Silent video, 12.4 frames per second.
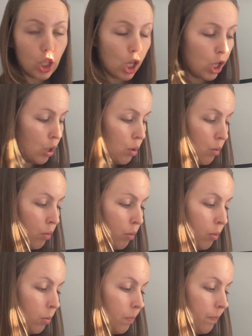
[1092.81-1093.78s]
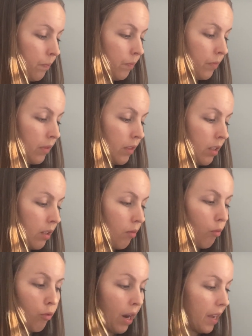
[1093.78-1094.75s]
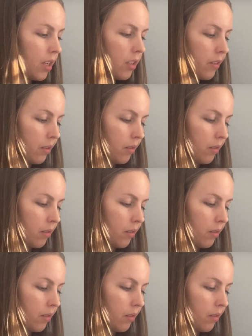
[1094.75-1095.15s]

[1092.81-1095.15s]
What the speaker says: to write.